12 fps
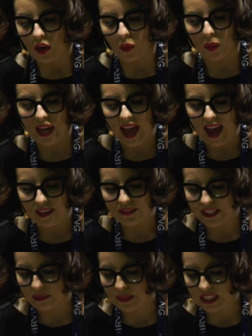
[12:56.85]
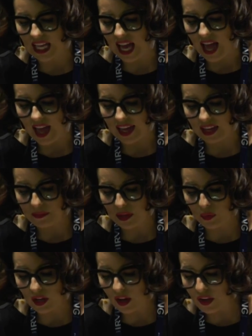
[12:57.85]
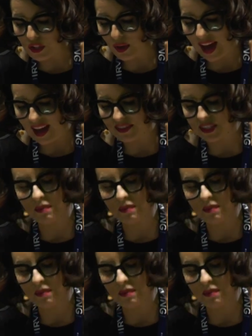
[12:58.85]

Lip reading: We have some thyme, and we also have some